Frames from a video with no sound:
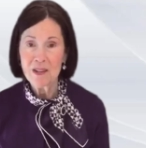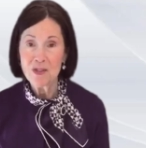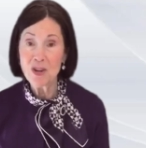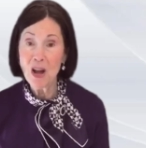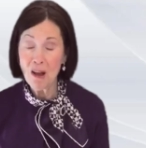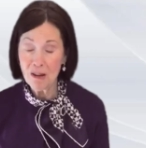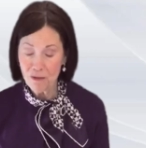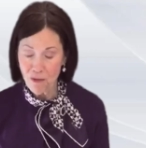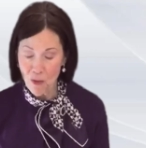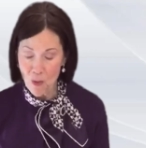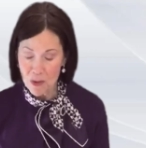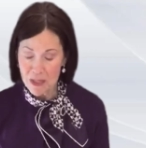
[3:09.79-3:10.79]
John
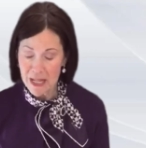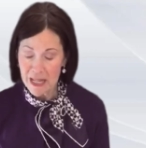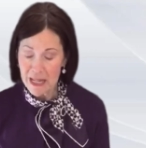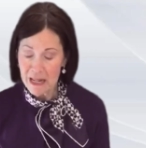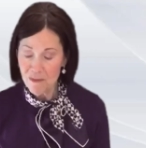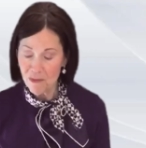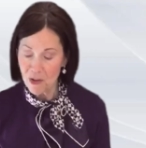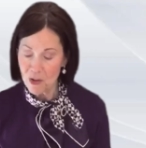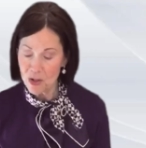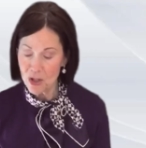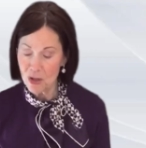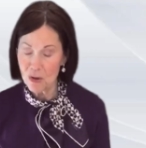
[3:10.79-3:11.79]
14,
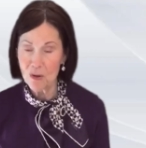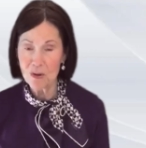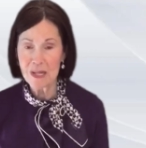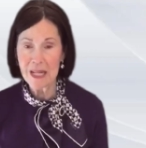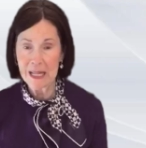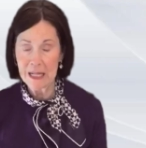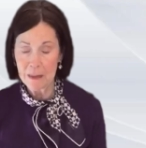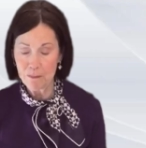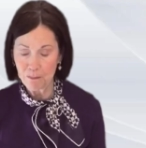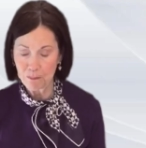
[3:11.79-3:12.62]
verse 13.